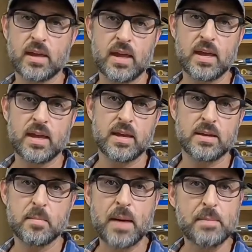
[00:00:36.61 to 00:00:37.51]

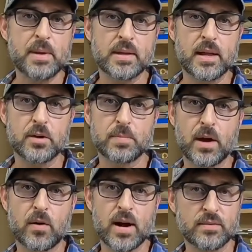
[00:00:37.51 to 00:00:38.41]
And maybe it'll help
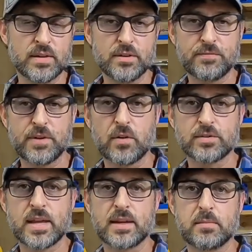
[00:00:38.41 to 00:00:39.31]
y'all out if y'all
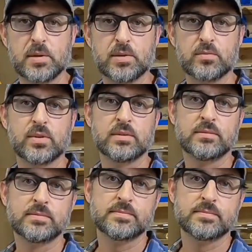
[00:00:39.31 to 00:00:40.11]
decide to build one.